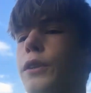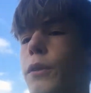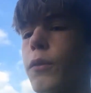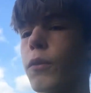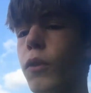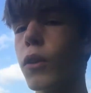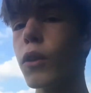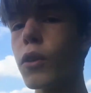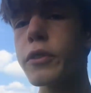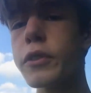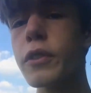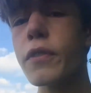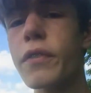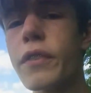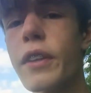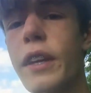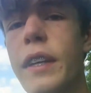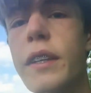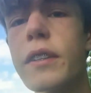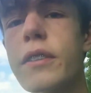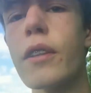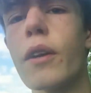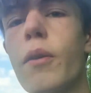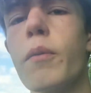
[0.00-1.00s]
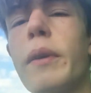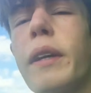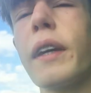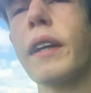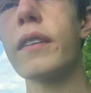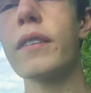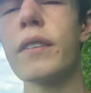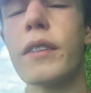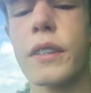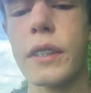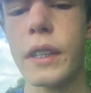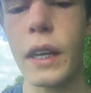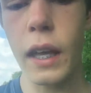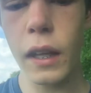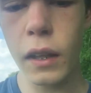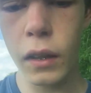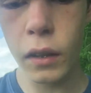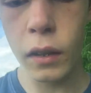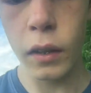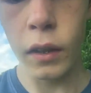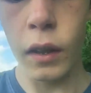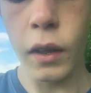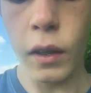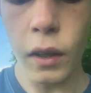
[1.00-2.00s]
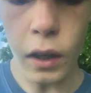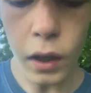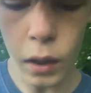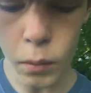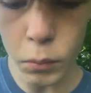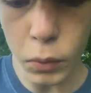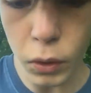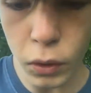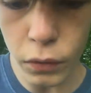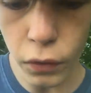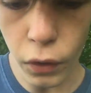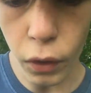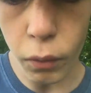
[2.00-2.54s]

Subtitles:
lots of things though we can sell and move on,